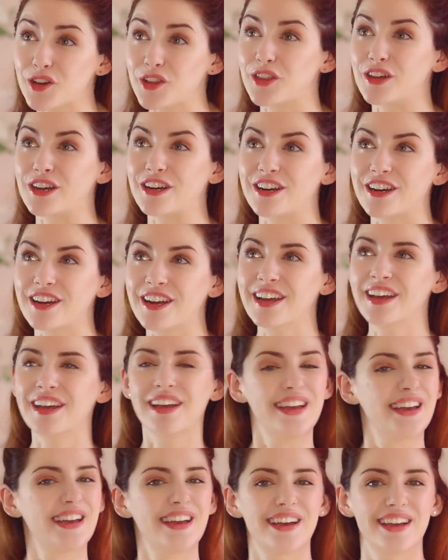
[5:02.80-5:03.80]
other.
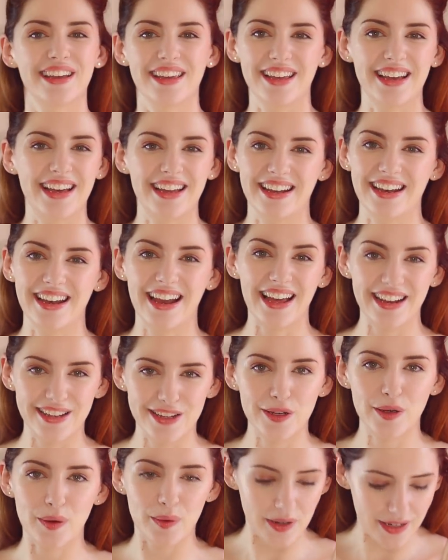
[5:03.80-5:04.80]
And
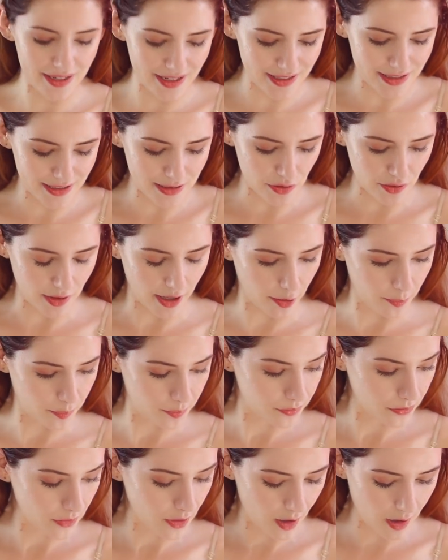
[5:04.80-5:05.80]
you know what I need to do now?
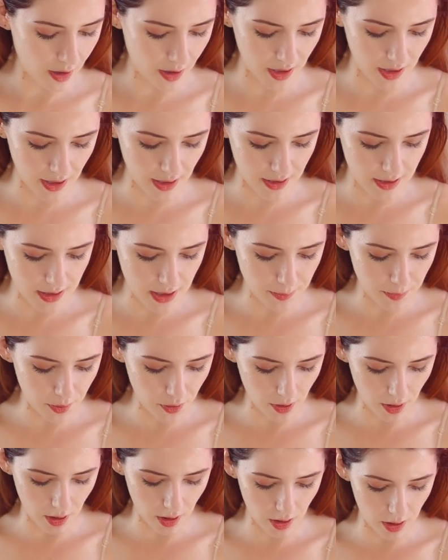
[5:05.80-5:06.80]
I need to
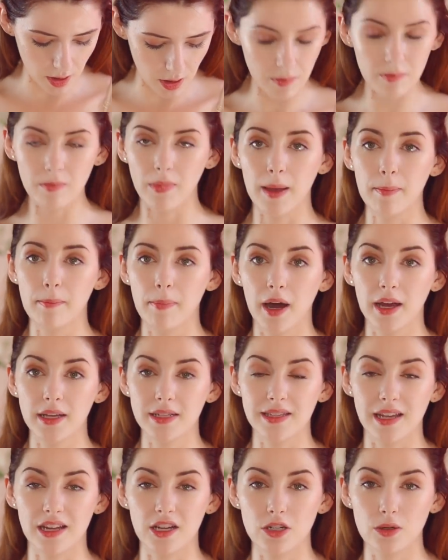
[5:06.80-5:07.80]
put on my
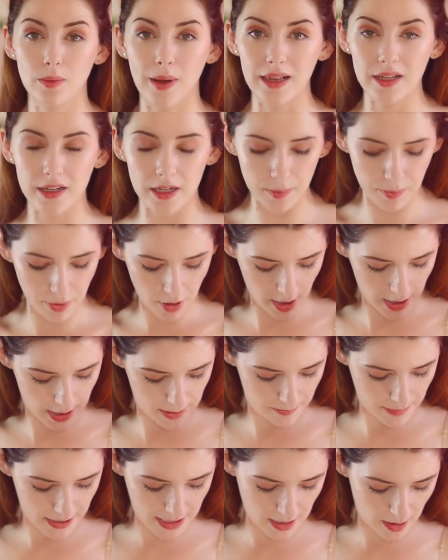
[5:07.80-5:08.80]
bisexuality
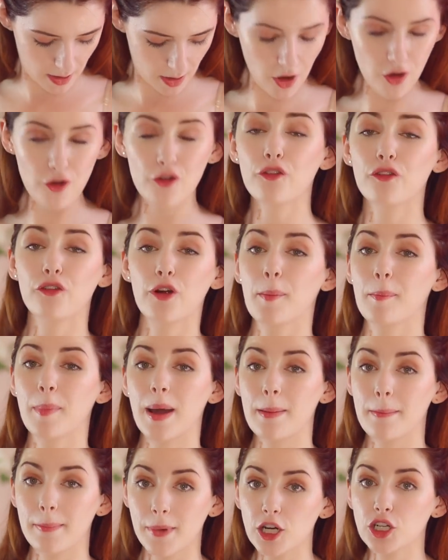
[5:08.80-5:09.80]
pride pin from
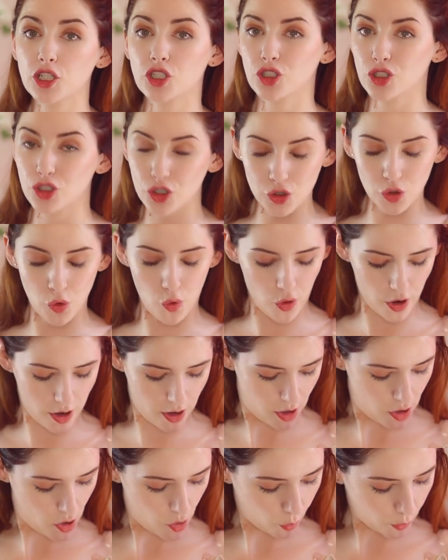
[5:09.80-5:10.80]
my merch
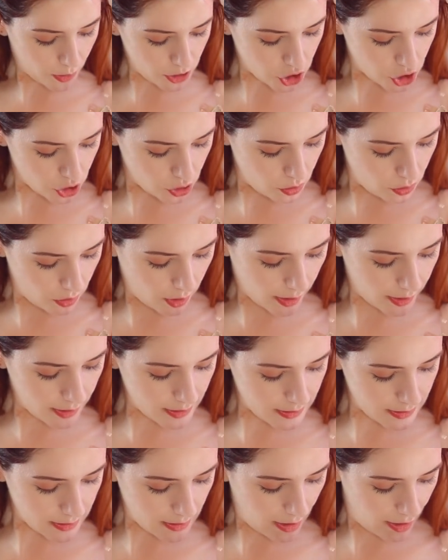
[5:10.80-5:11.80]
store, which you
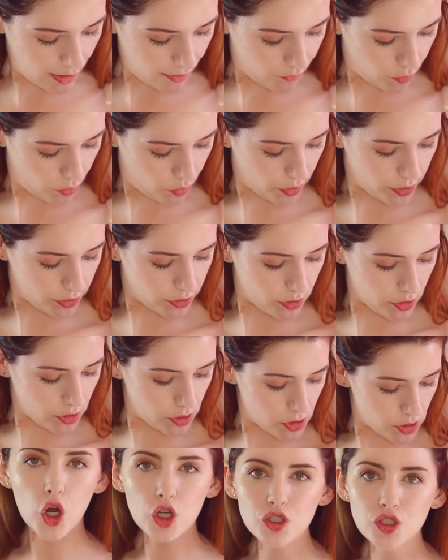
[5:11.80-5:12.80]
guys have
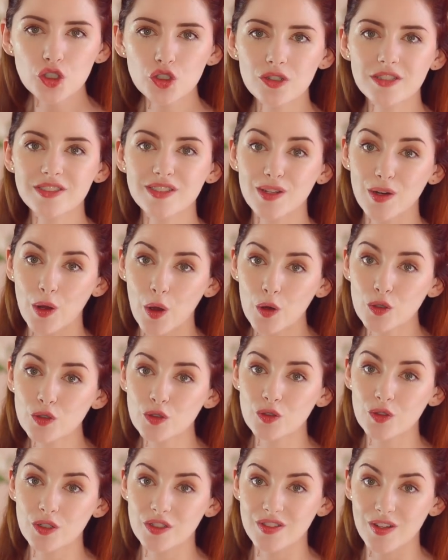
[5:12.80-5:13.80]
ordered hundreds and
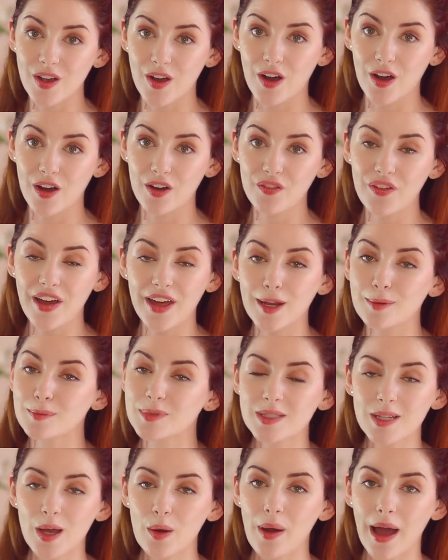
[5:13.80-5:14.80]
hundreds of, and I'm
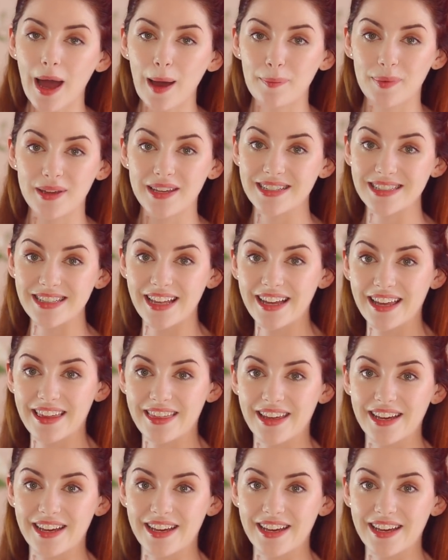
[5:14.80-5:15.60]
so happy is like